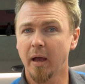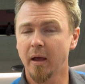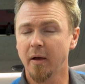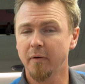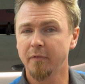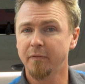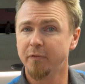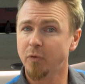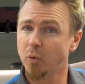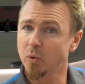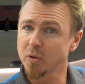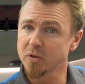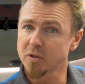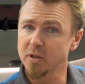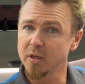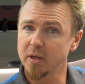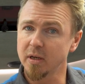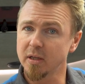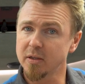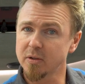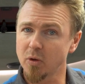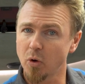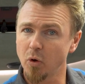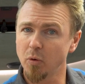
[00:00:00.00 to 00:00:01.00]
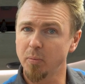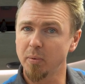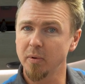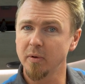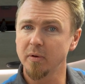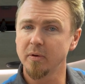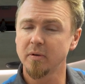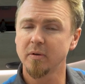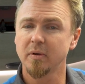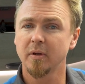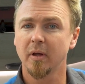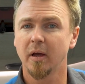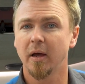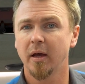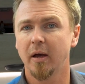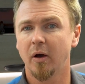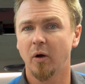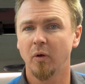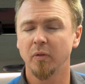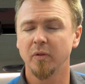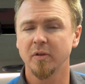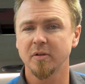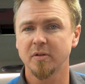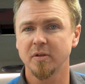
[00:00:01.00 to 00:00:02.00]
a faucet is opened
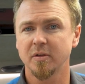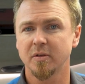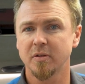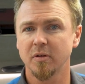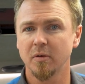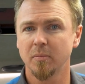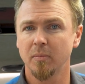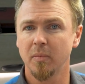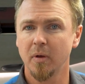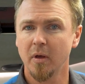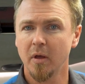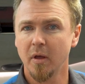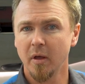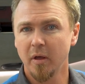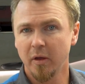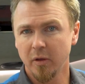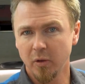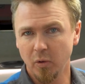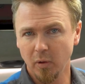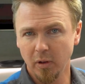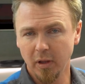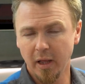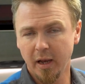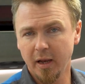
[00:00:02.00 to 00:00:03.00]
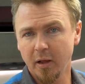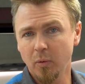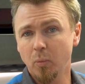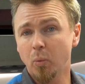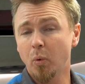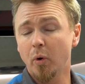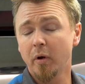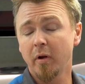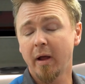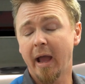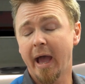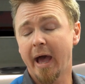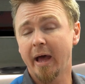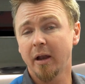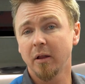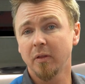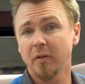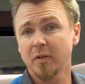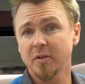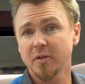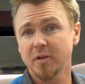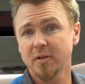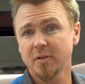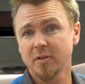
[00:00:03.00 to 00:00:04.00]
on the system, you're letting water out of
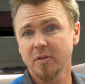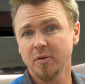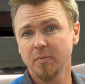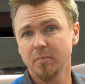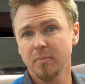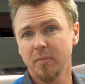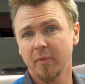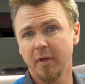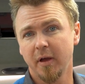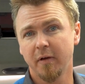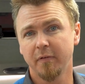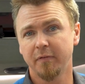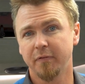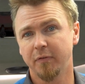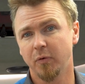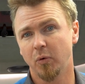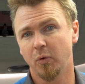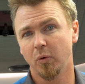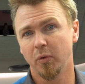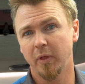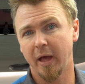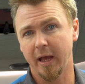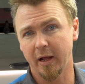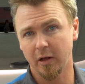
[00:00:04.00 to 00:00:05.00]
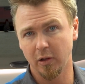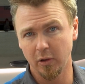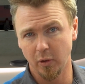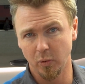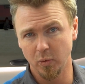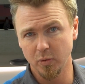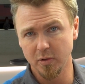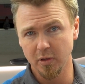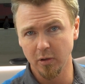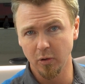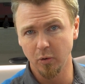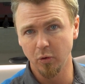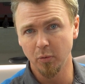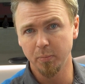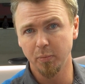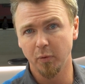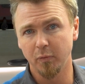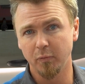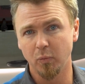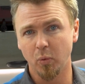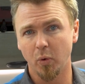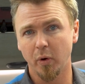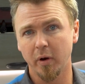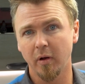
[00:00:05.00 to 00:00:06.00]
the system. Therefore, that closed loop
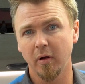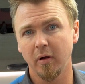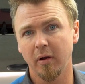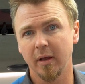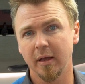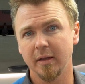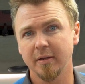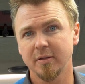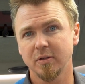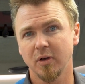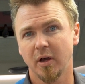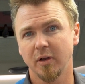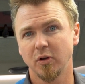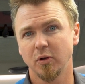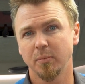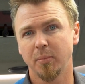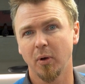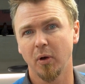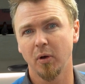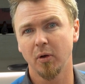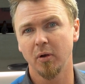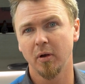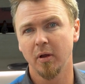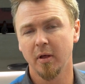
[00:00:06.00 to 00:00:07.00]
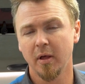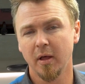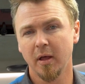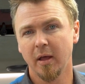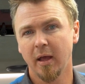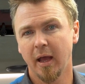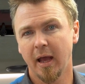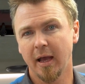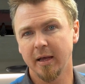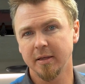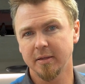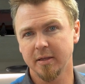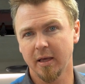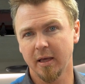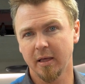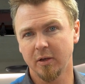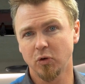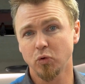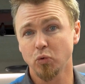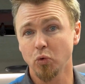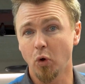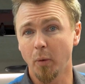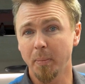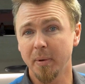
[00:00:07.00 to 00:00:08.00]
of water inside your boat has a
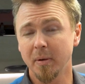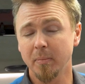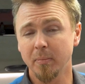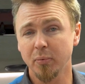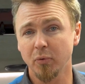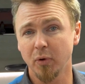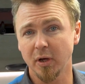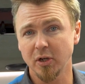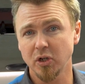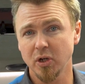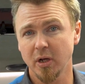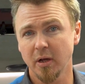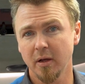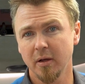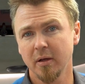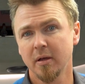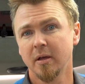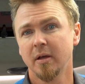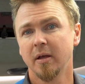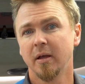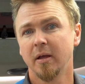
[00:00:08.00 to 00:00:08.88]
drop in pressure.